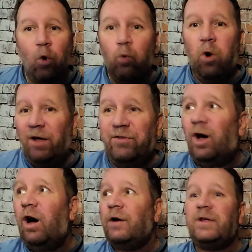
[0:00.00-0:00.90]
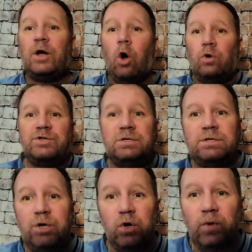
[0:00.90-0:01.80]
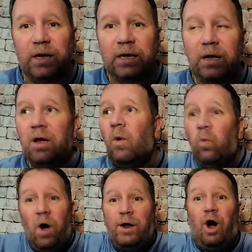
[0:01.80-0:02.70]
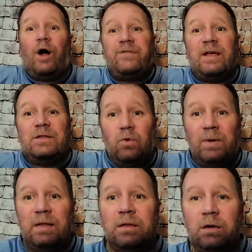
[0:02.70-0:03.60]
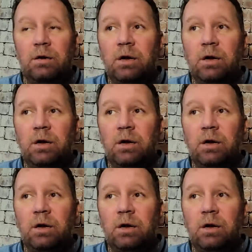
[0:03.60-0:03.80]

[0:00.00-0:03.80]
What are the coaches doing? What are they doing?